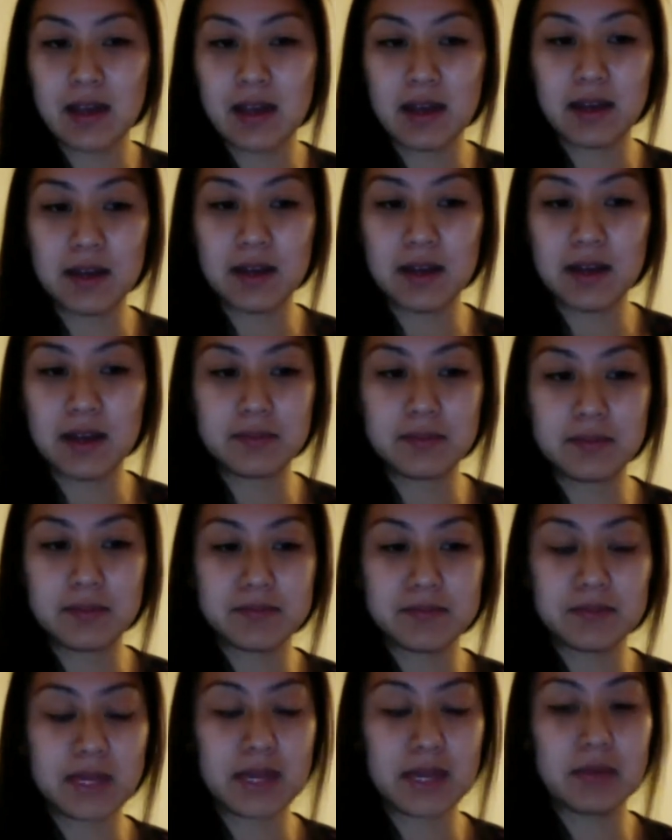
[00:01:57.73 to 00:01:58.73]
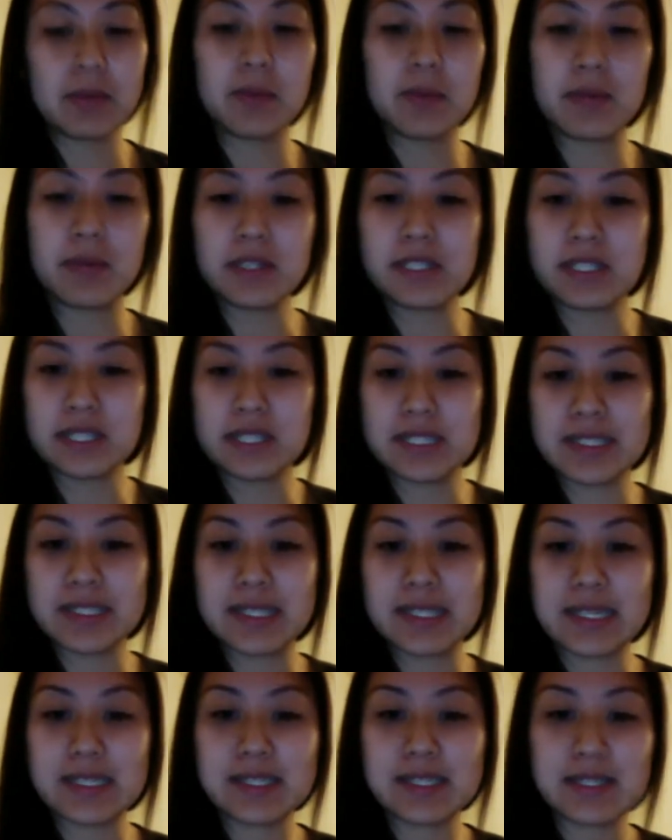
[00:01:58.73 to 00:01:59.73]
um, that we want to
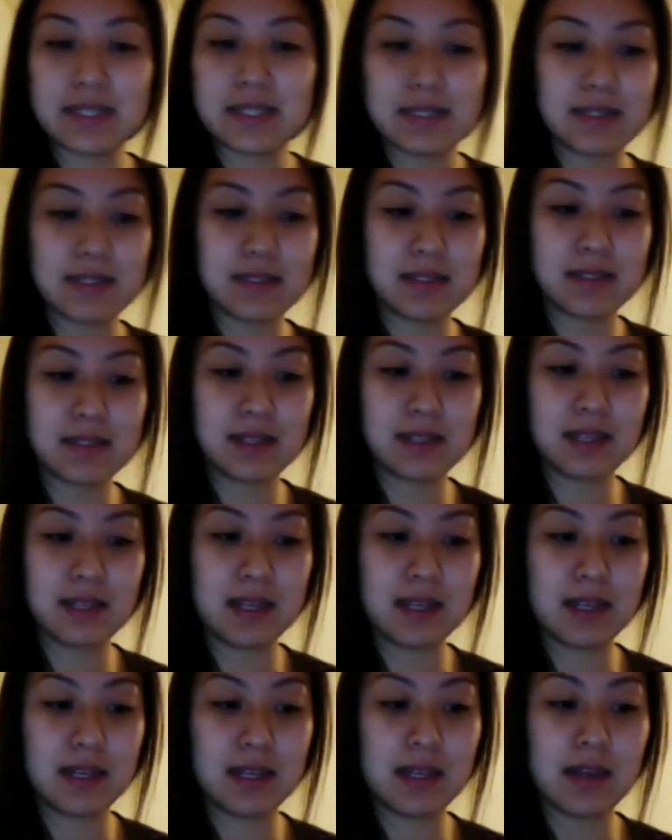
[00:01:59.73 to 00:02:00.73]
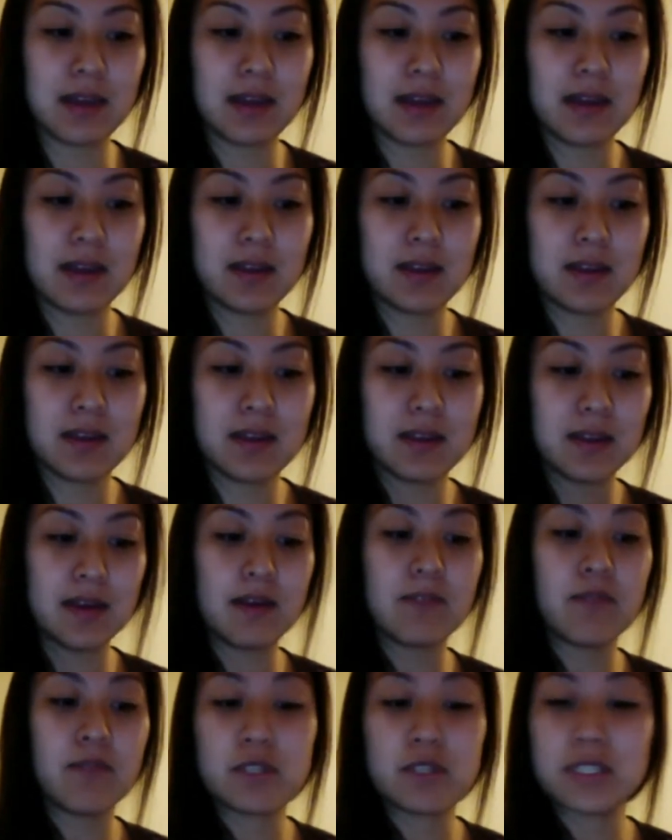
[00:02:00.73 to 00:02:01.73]
discuss, is the
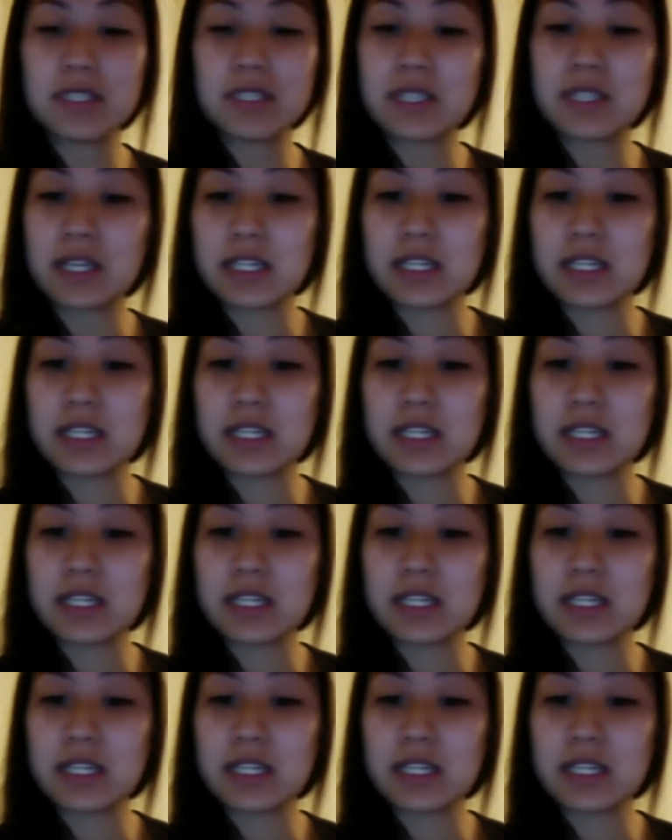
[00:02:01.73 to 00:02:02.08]
first and second